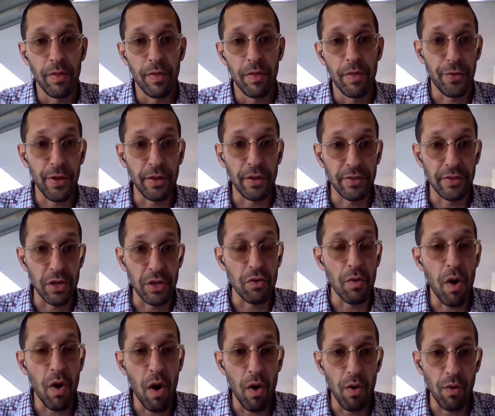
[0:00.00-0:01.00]
the things that
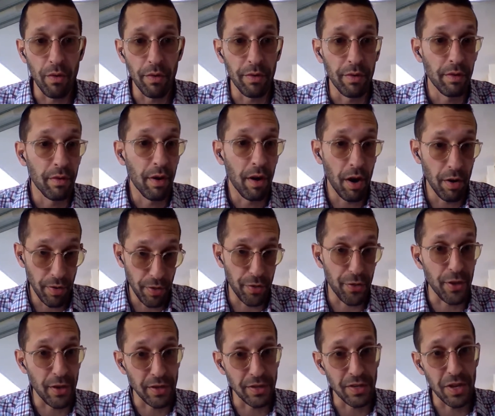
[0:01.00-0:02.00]
you own are the
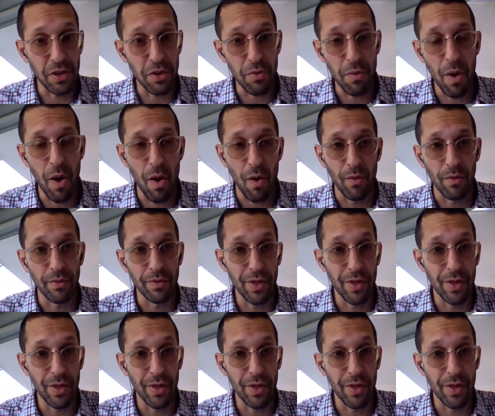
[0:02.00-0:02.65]
things that you own.